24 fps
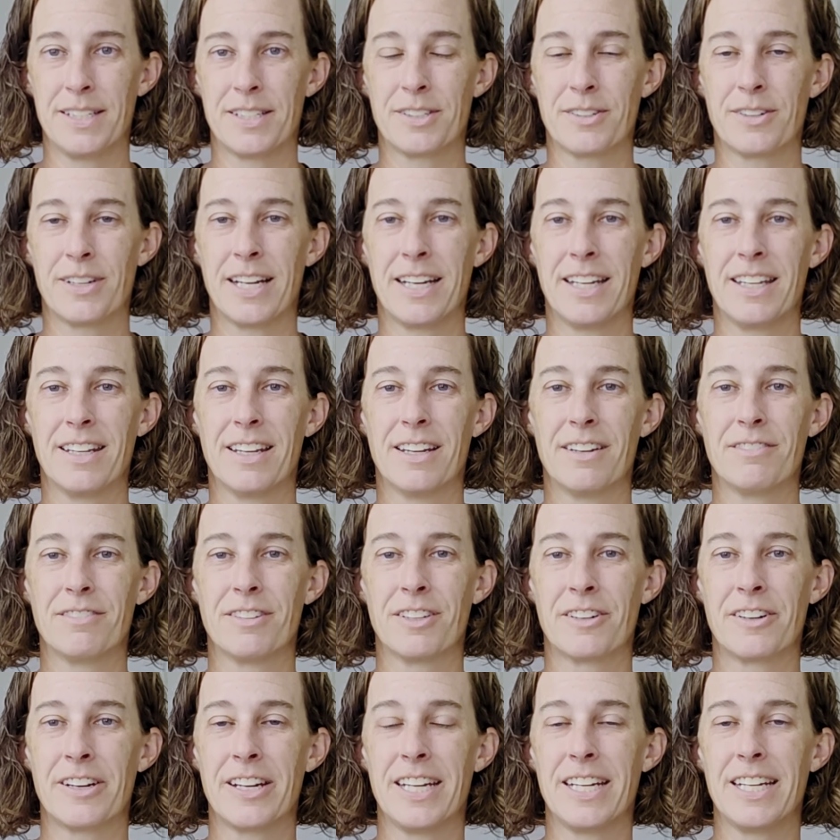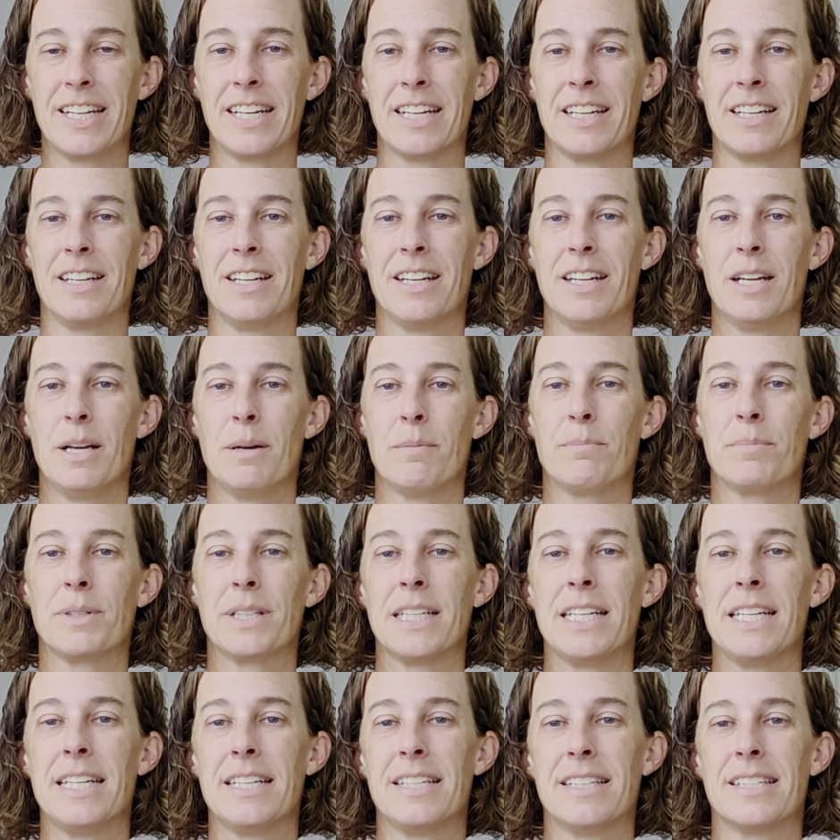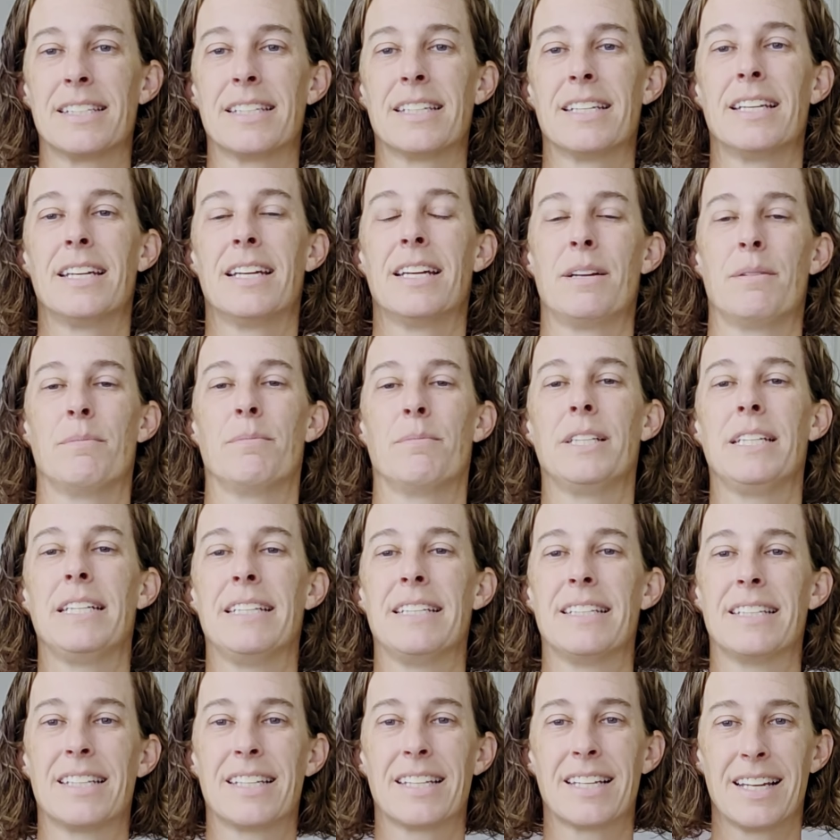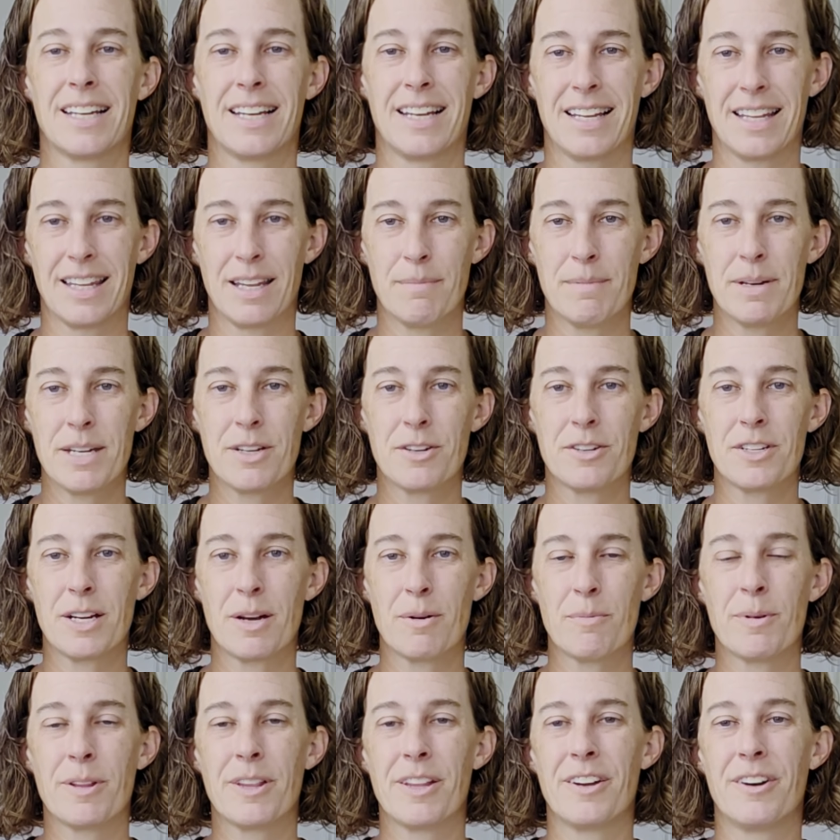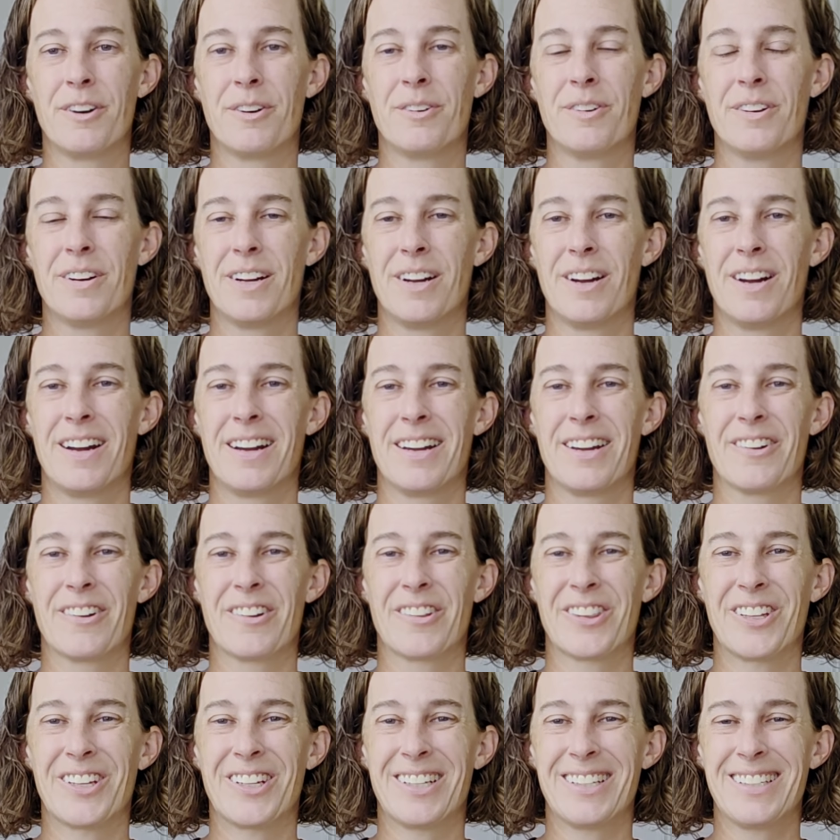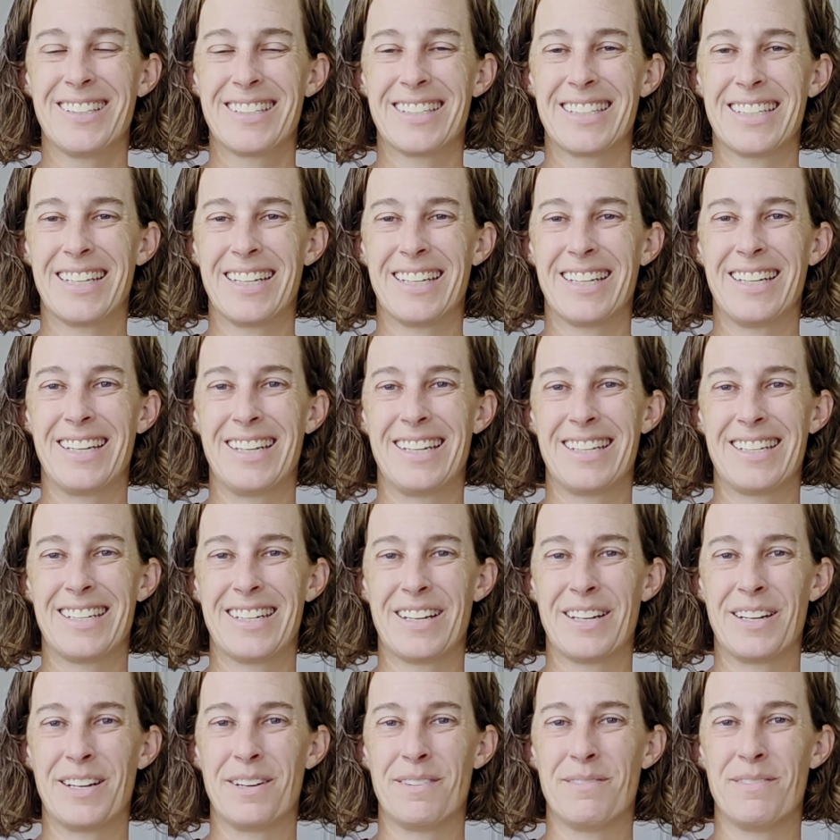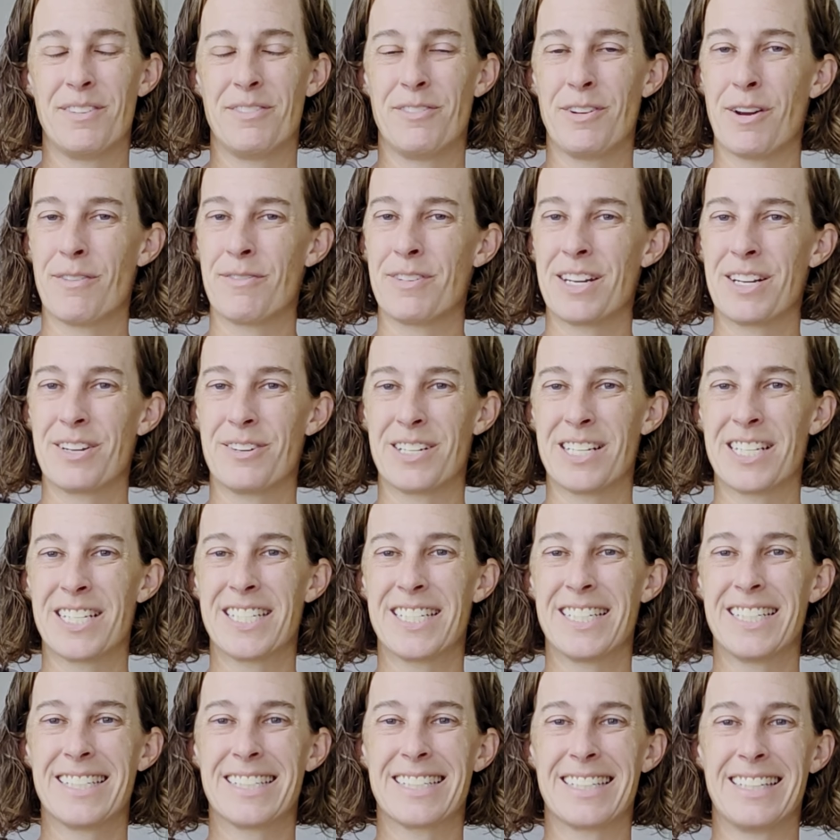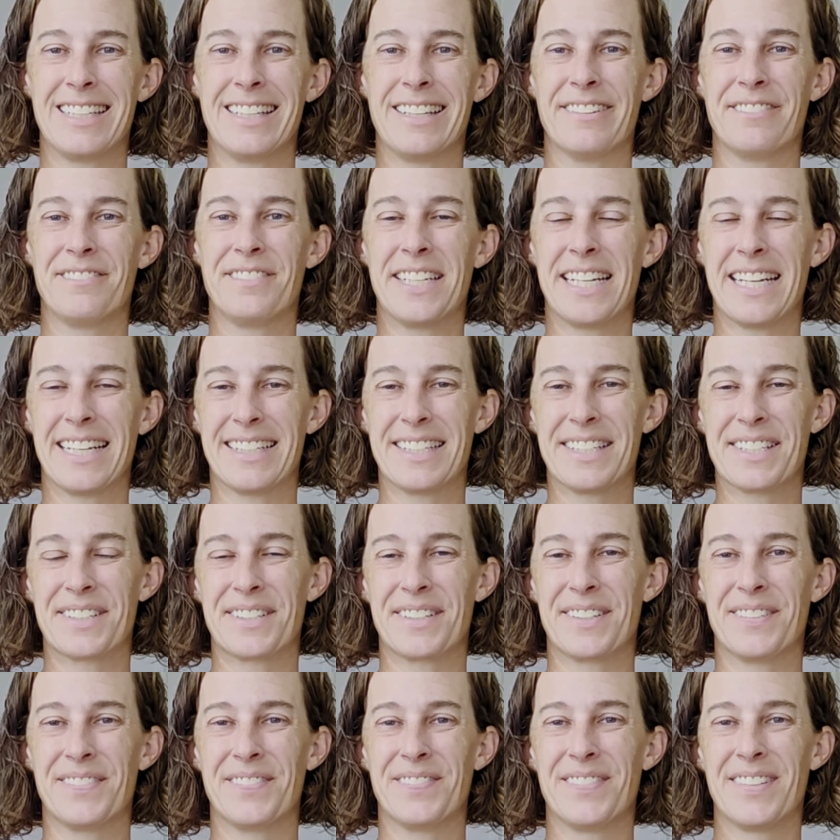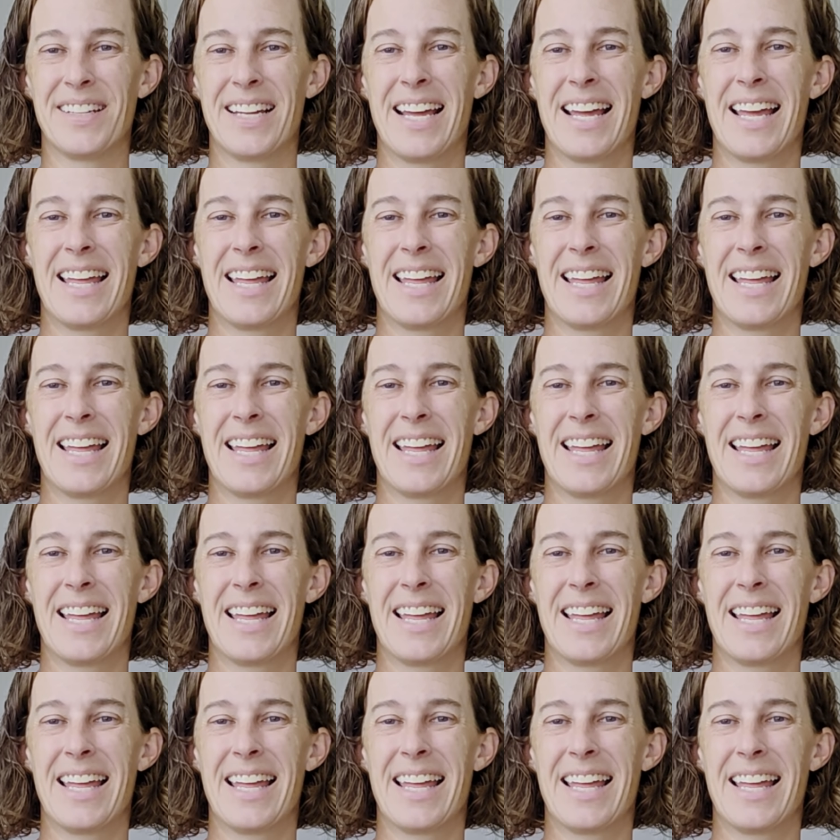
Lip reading: And so I love learning, and please, please let me know down below your thoughts. And if you have any questions, I'd love to answer them.